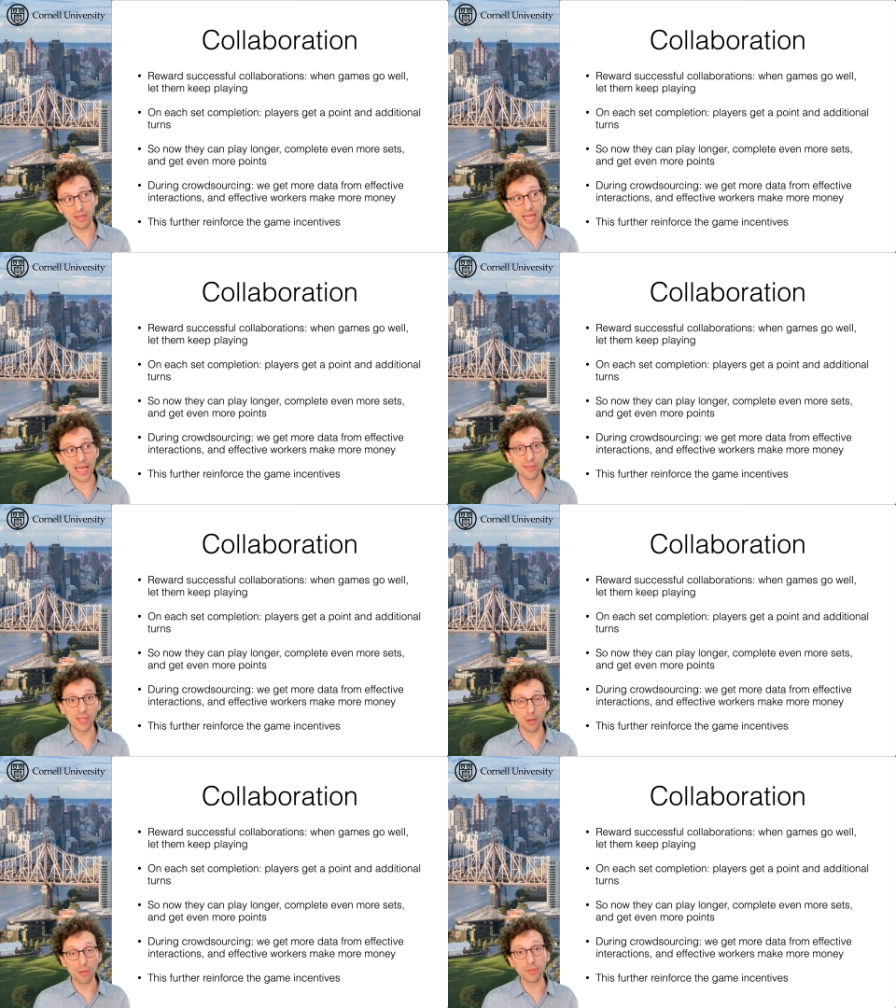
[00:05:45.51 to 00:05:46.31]
and
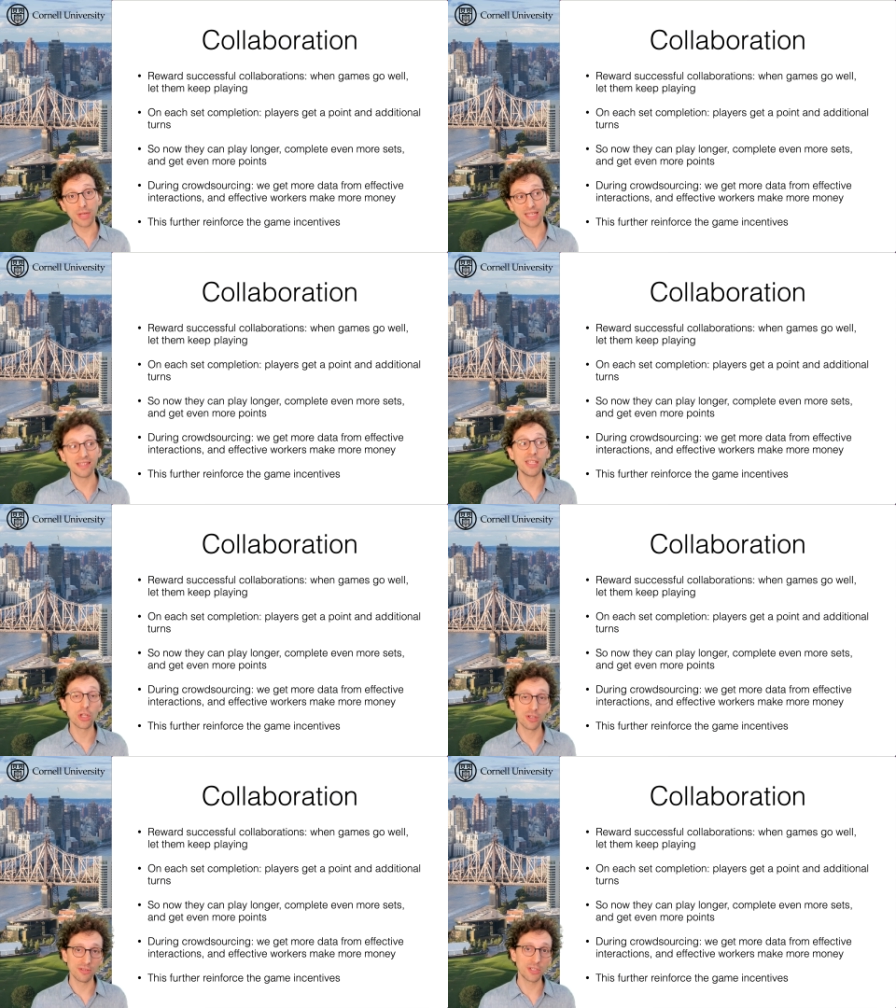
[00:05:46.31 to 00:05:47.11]
they also get
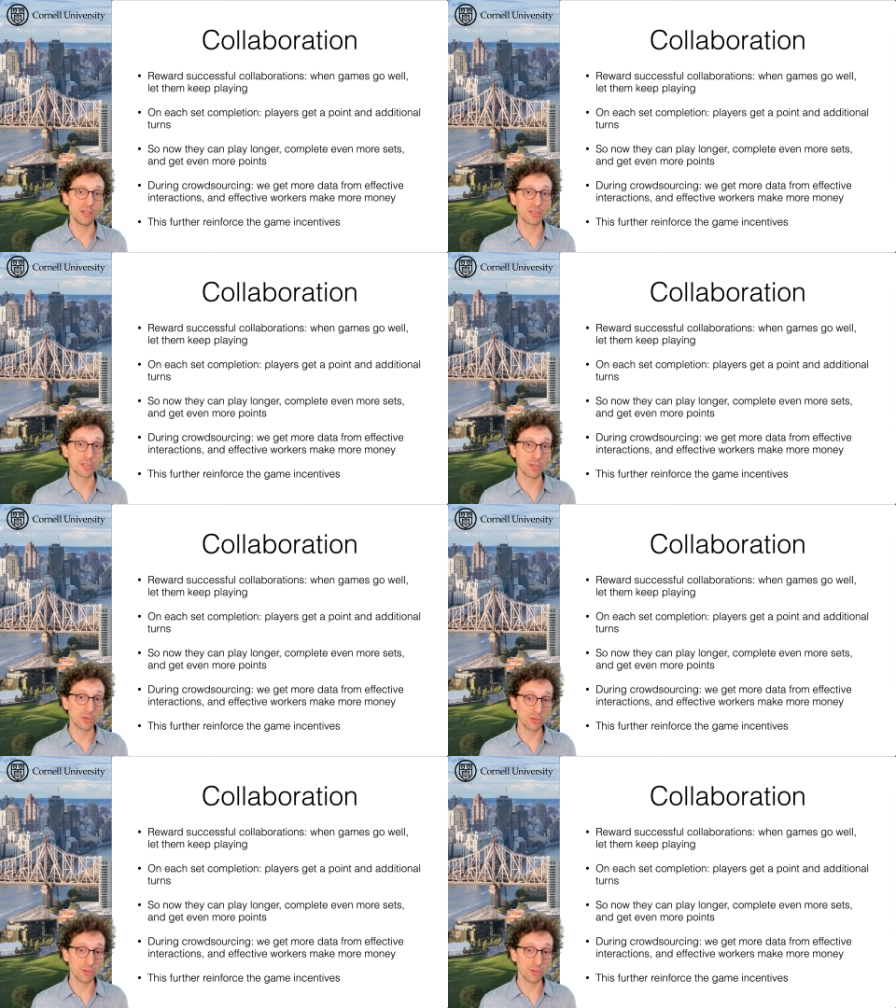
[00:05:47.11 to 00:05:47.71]
additional turns.